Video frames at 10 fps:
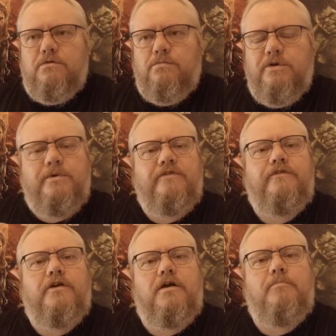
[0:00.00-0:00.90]
we went
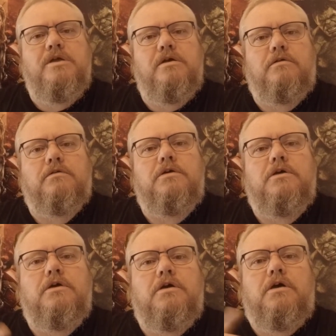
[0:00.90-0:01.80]
for our meal
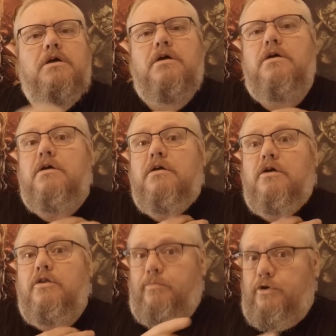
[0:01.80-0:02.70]
at
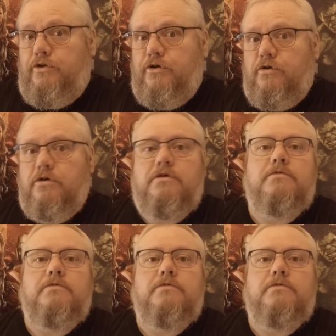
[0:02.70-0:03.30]
the Brewdog,